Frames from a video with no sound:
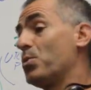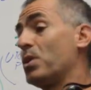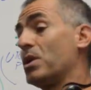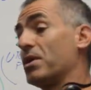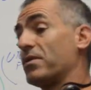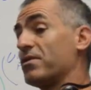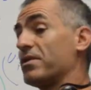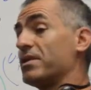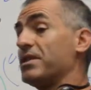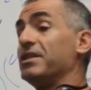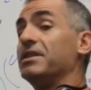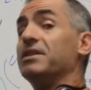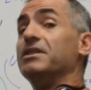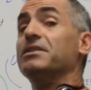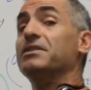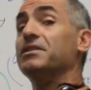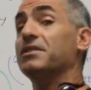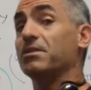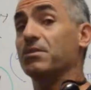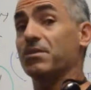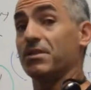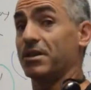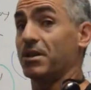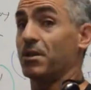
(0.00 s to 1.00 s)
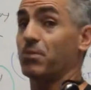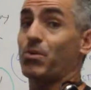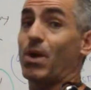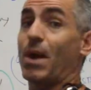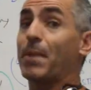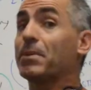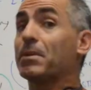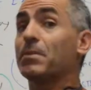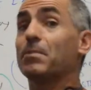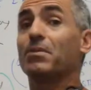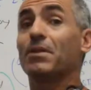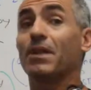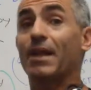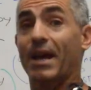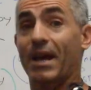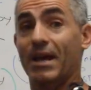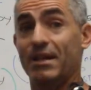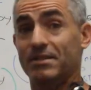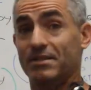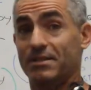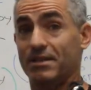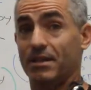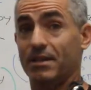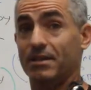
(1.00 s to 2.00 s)
whatever it is, they're wrapped in
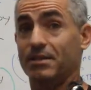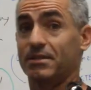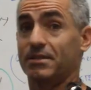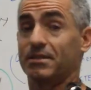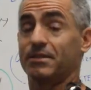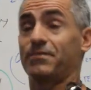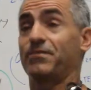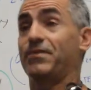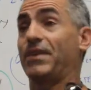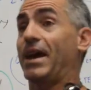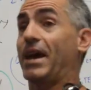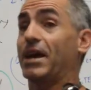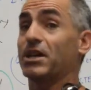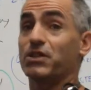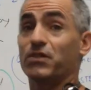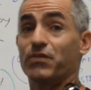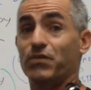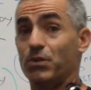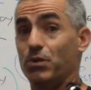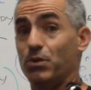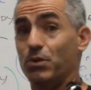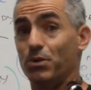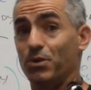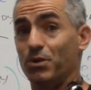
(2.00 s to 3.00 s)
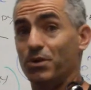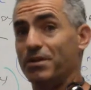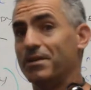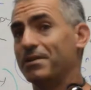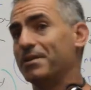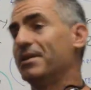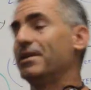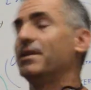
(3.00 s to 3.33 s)
plastics, fast food,